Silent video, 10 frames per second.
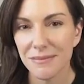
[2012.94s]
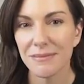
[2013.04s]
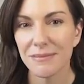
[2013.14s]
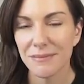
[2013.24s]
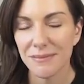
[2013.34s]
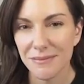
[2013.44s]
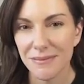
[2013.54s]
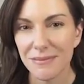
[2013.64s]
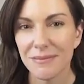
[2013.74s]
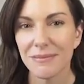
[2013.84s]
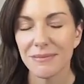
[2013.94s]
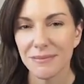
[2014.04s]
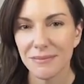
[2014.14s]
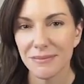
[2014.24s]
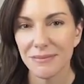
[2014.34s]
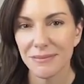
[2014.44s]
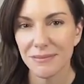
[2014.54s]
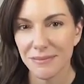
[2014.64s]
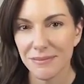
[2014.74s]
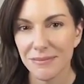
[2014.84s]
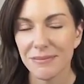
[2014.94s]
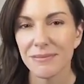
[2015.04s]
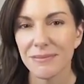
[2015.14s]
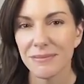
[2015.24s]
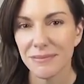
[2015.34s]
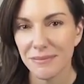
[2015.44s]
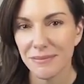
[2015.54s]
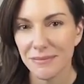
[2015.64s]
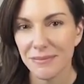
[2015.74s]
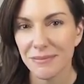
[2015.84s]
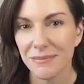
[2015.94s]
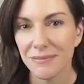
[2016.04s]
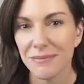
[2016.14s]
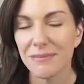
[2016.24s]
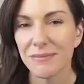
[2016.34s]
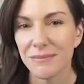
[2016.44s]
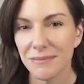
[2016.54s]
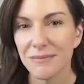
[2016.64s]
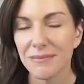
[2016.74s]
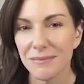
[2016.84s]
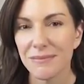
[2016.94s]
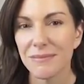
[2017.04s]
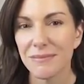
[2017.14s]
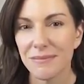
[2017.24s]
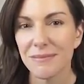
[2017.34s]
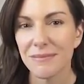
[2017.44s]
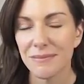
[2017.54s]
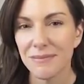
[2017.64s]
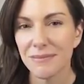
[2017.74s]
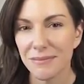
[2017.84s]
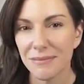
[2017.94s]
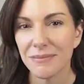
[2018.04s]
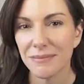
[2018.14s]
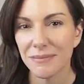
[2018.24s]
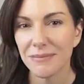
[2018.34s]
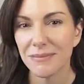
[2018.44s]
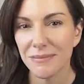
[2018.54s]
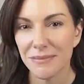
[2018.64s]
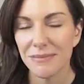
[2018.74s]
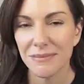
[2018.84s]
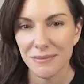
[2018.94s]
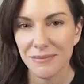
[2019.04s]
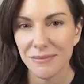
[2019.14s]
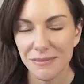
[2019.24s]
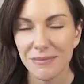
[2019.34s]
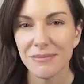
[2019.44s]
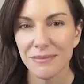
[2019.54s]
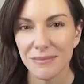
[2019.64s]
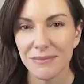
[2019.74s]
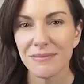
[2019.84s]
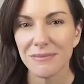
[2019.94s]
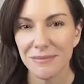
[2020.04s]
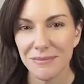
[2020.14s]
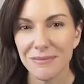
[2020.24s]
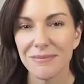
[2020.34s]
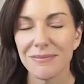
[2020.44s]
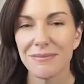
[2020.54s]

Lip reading: (silent)